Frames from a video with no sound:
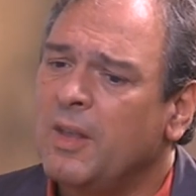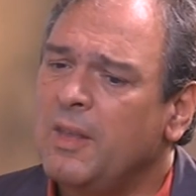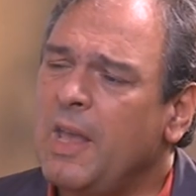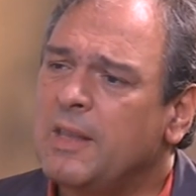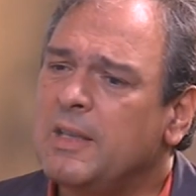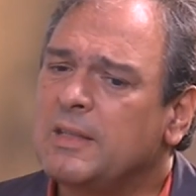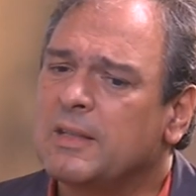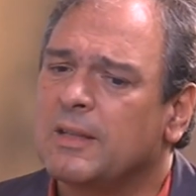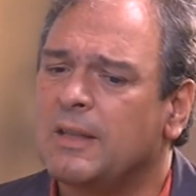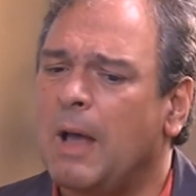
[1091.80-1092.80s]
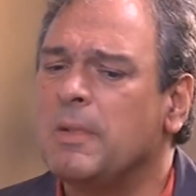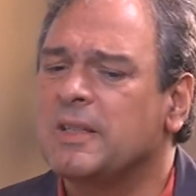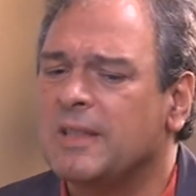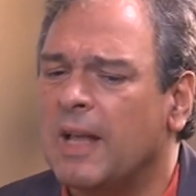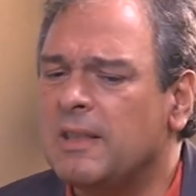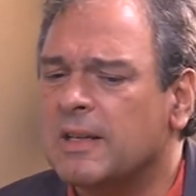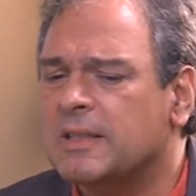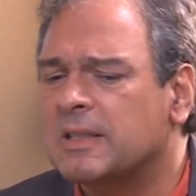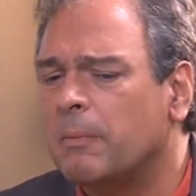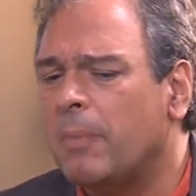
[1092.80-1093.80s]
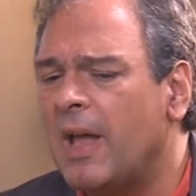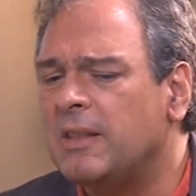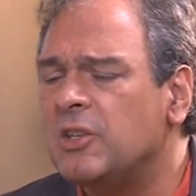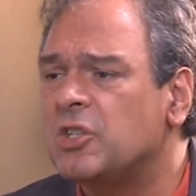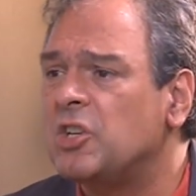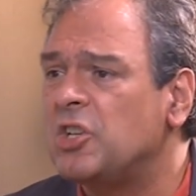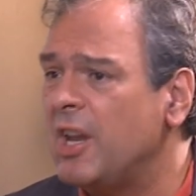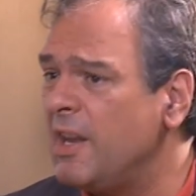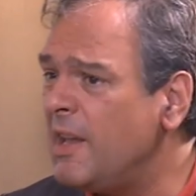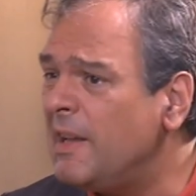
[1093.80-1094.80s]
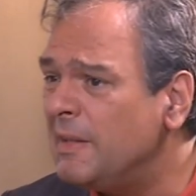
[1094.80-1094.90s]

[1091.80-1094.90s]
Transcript: Yeah, it is double standards applied in Chechnya,